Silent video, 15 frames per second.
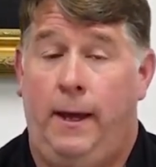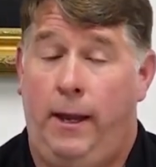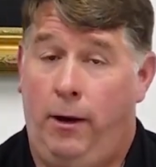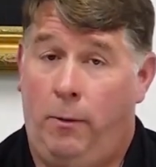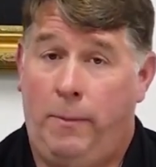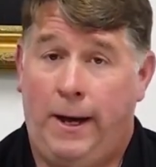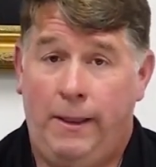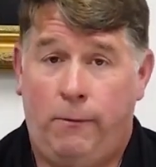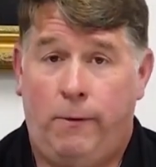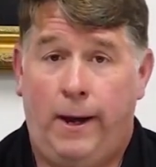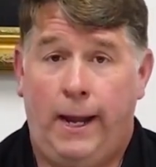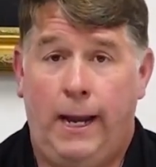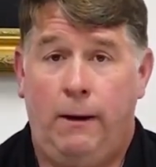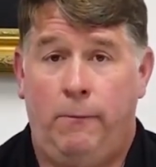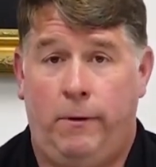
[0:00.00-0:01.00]
And oh, by the
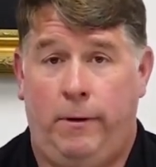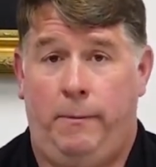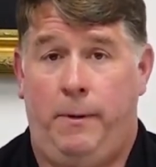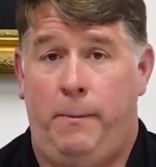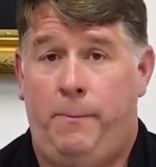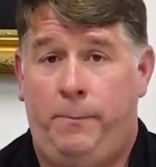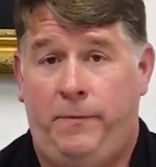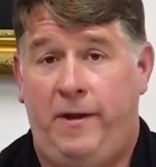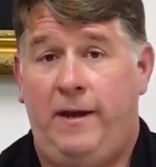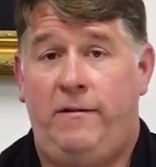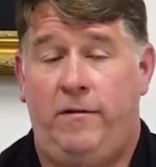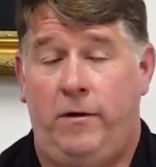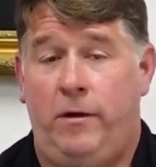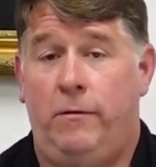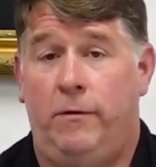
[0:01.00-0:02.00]
way, we're going to be
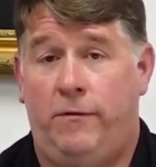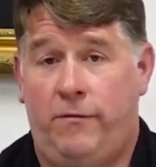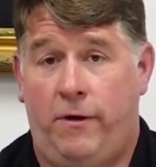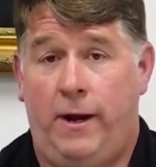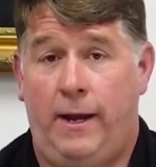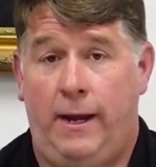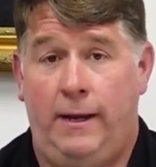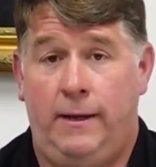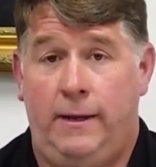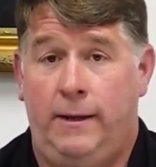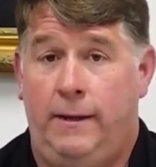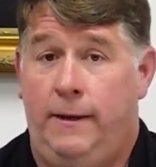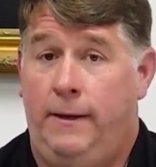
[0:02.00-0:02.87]
teaching you a trade